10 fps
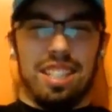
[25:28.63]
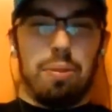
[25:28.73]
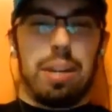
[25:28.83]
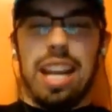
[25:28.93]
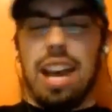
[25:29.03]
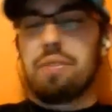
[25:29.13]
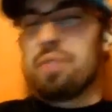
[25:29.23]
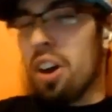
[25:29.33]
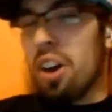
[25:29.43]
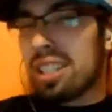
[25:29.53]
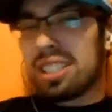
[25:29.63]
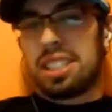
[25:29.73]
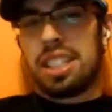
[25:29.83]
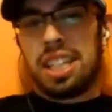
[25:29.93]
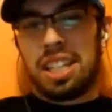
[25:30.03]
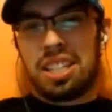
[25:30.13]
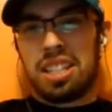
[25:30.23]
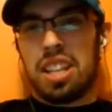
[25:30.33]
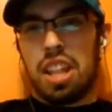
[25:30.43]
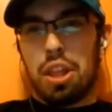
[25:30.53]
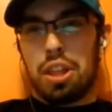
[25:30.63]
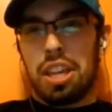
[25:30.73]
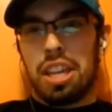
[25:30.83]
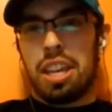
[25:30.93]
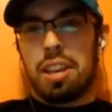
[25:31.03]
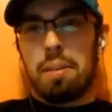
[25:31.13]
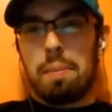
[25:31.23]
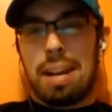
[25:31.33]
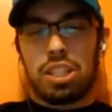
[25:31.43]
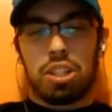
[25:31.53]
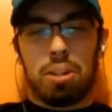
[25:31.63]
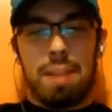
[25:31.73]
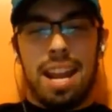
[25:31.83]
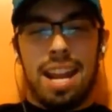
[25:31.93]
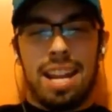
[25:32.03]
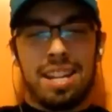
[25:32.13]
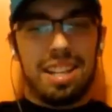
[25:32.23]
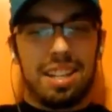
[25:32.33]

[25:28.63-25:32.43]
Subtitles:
we have not seen the Magical Man,